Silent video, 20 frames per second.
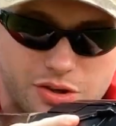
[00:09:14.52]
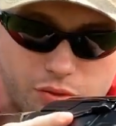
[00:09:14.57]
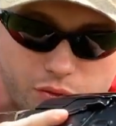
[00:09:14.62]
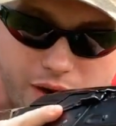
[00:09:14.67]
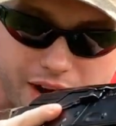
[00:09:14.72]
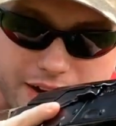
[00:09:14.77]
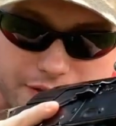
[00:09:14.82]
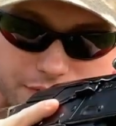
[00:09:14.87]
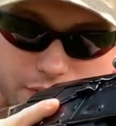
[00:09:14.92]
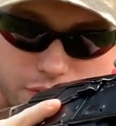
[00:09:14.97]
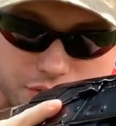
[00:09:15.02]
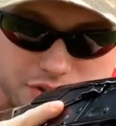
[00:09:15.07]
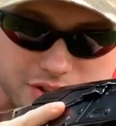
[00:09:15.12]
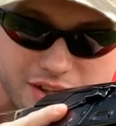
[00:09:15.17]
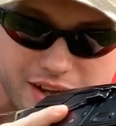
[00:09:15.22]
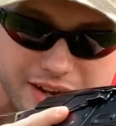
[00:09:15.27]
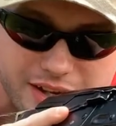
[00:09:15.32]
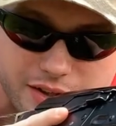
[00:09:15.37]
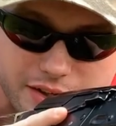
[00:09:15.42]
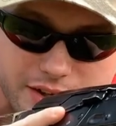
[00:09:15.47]
the rifle
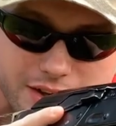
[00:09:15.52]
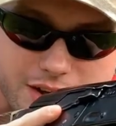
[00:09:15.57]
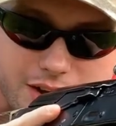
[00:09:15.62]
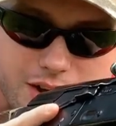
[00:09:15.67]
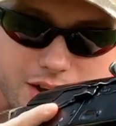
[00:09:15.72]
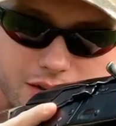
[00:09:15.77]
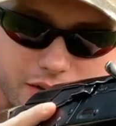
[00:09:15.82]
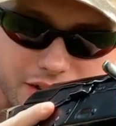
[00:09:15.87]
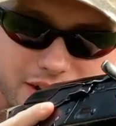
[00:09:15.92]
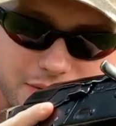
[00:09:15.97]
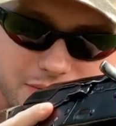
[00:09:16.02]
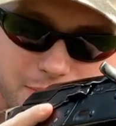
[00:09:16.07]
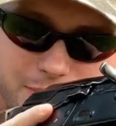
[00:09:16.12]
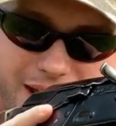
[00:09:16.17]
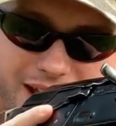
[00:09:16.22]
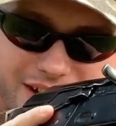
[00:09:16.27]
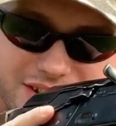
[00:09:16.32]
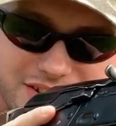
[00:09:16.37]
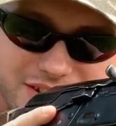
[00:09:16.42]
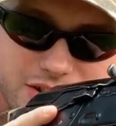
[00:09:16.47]
slightly. Keep the
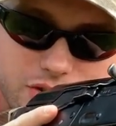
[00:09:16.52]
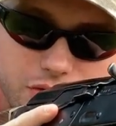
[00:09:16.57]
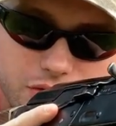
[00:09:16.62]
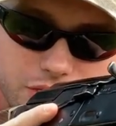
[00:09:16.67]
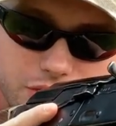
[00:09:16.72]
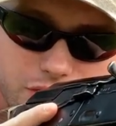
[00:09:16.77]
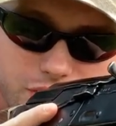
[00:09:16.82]
magazine on the